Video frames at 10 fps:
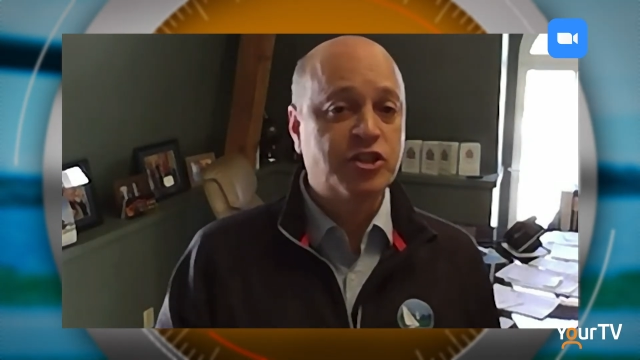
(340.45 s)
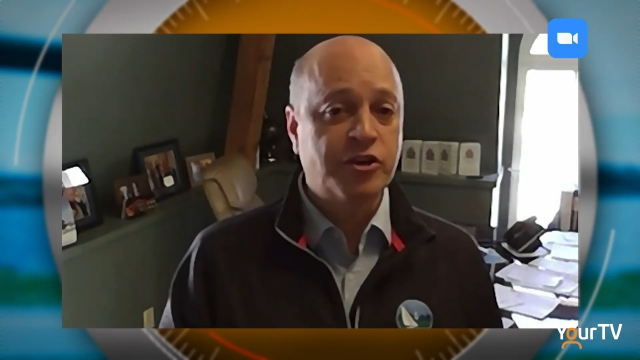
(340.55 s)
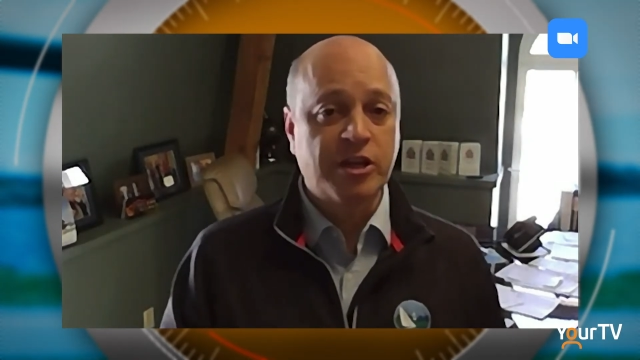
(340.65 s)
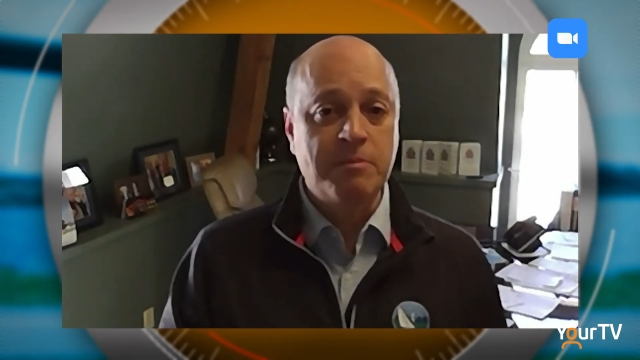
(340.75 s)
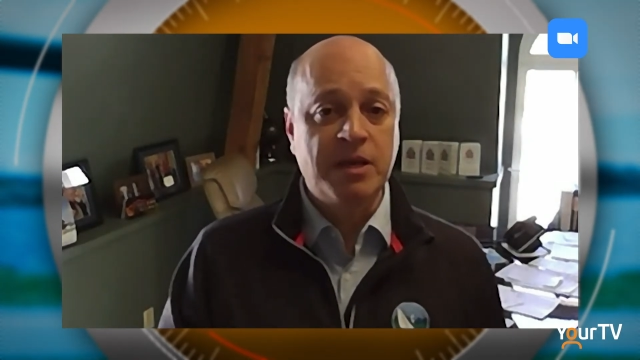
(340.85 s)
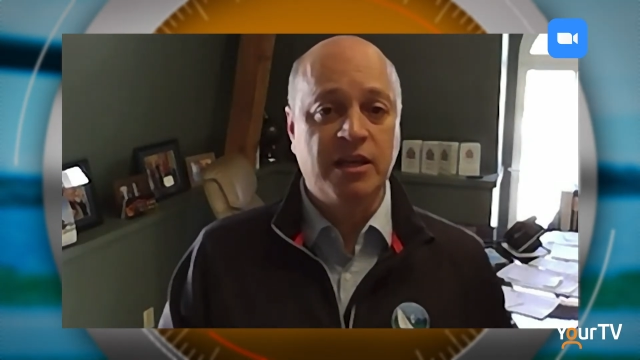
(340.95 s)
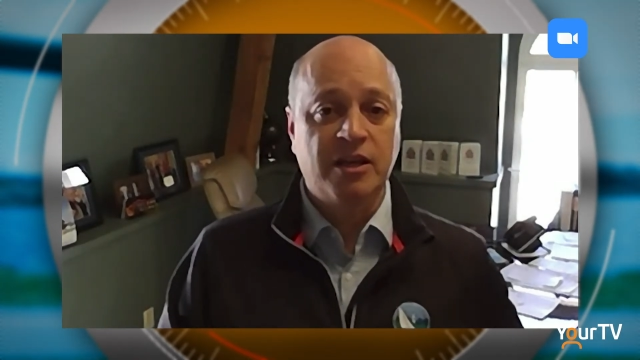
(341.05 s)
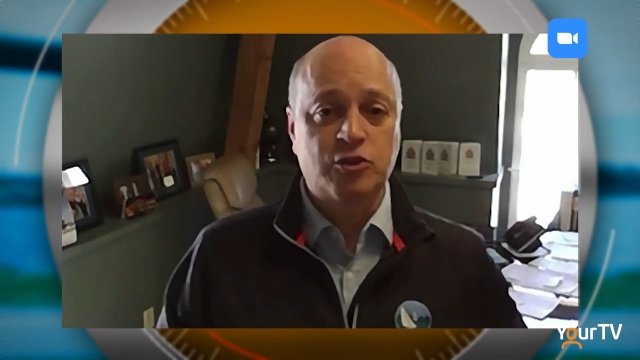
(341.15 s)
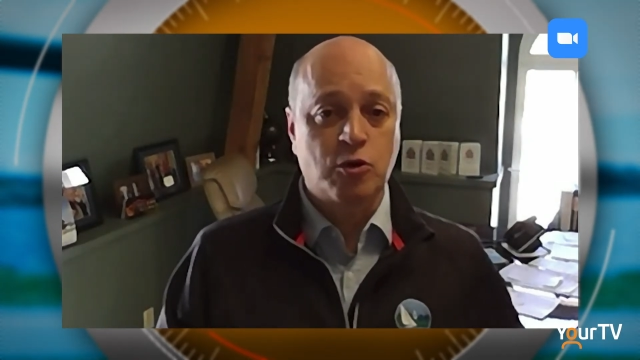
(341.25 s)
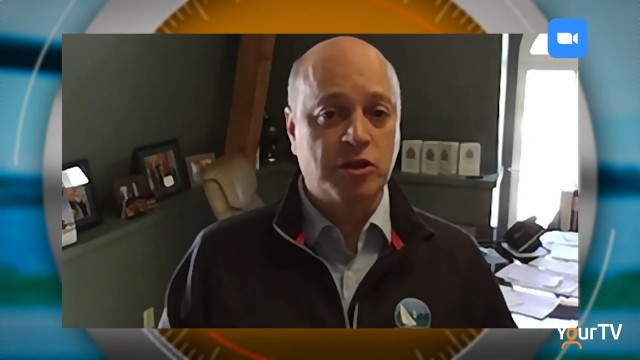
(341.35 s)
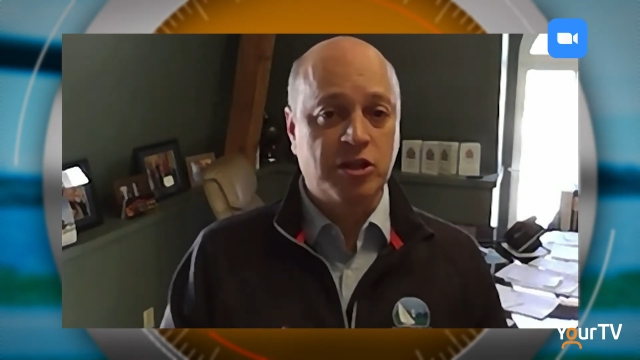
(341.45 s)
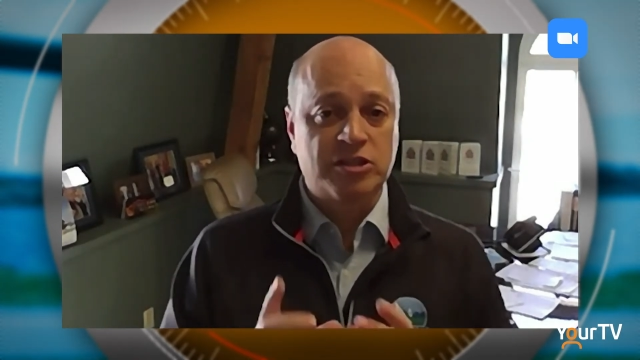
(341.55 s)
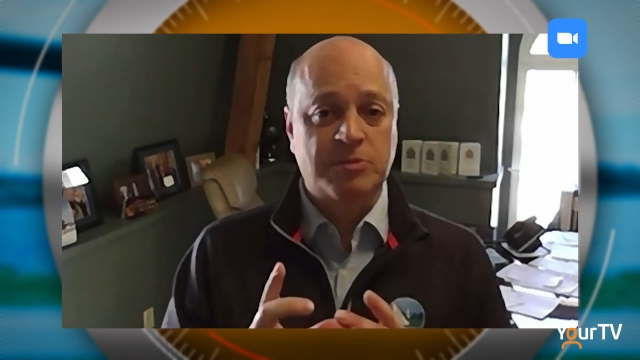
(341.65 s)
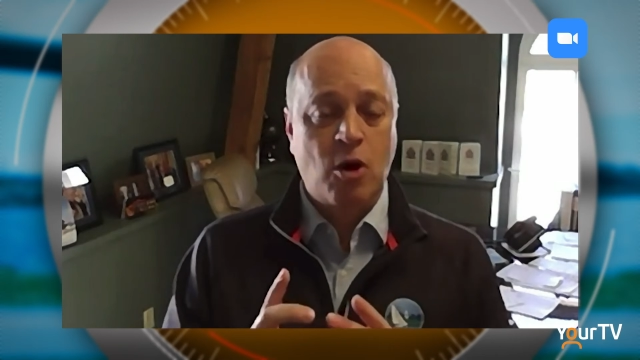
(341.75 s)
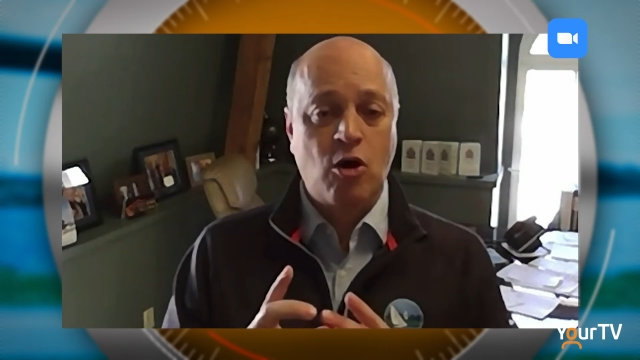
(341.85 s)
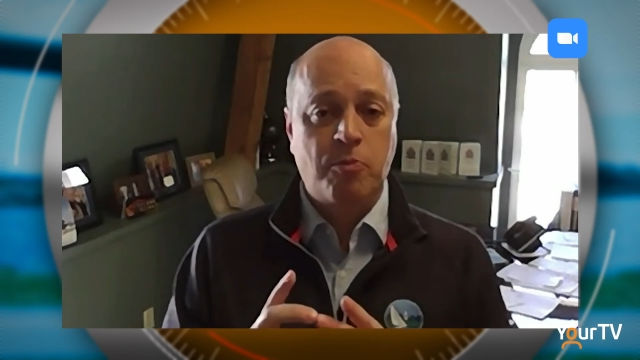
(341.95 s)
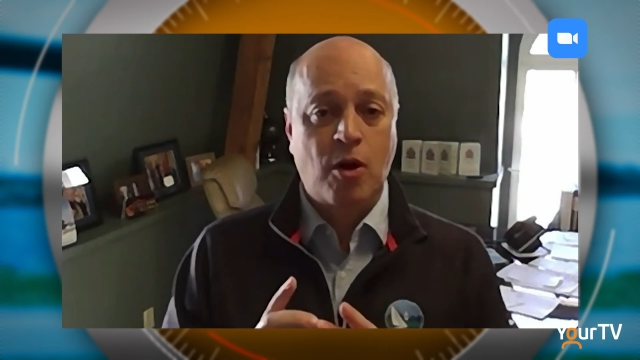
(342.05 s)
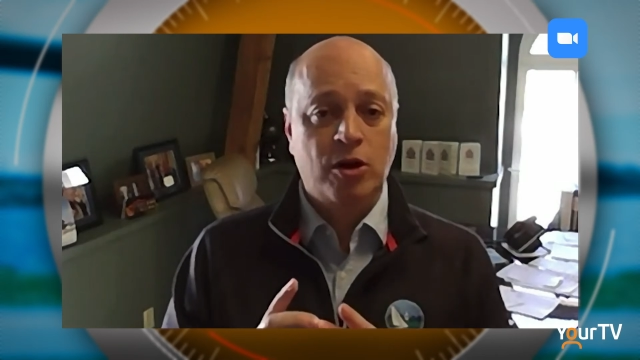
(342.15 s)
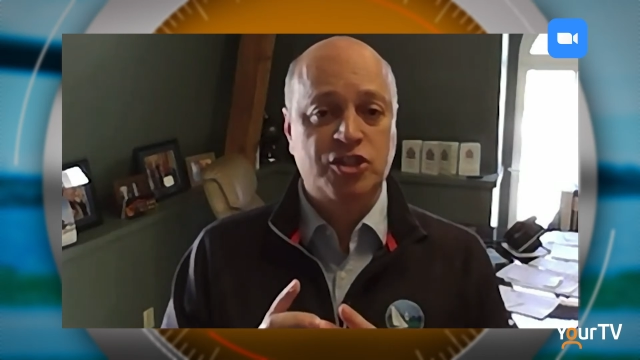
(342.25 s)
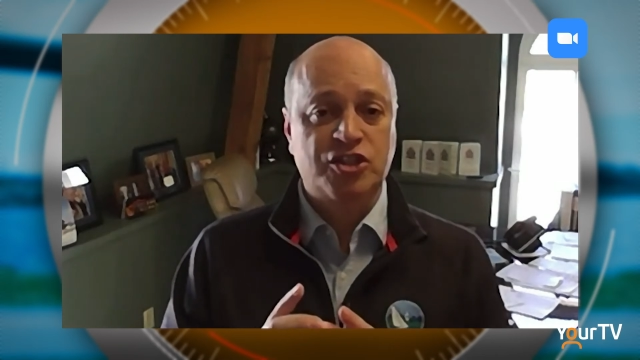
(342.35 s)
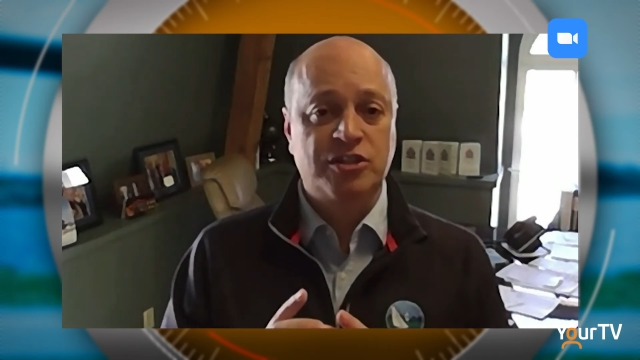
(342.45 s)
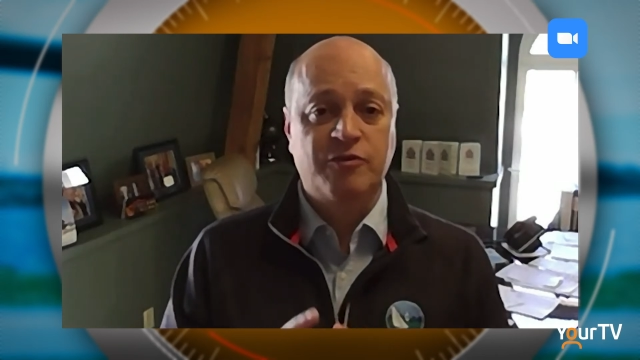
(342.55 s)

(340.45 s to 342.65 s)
during a meeting is only a small portion